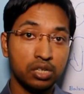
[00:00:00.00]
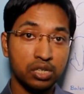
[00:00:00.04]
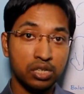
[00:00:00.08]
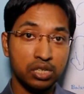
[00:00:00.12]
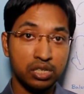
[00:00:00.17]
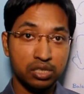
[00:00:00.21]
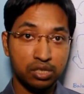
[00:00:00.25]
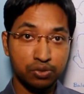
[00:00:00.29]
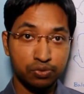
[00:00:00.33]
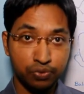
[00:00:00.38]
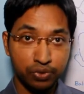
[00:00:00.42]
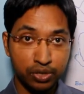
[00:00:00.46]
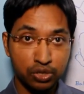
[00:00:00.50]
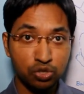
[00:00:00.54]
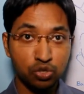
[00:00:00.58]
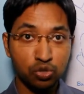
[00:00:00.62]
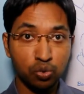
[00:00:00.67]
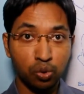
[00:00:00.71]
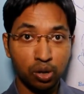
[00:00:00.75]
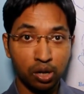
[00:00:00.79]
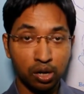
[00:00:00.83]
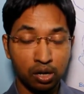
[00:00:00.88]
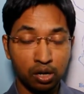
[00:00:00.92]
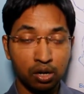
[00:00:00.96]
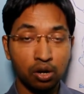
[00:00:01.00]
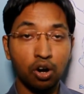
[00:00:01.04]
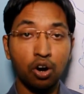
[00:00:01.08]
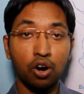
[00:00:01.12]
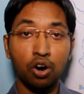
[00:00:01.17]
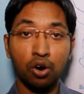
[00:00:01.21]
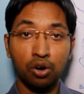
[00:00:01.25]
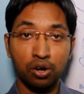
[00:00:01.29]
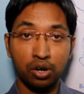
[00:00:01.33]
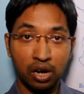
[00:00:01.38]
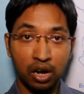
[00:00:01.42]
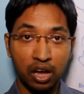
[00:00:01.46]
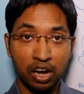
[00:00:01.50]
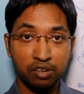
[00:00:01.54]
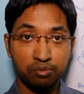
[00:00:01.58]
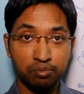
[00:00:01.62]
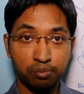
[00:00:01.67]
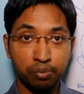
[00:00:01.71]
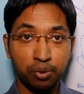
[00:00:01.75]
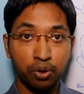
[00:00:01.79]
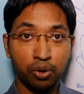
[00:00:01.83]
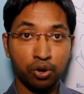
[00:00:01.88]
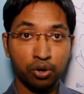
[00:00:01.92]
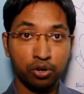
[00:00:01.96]
individual or
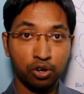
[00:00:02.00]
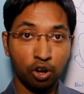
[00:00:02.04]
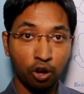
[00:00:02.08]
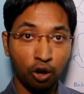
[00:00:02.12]
live-born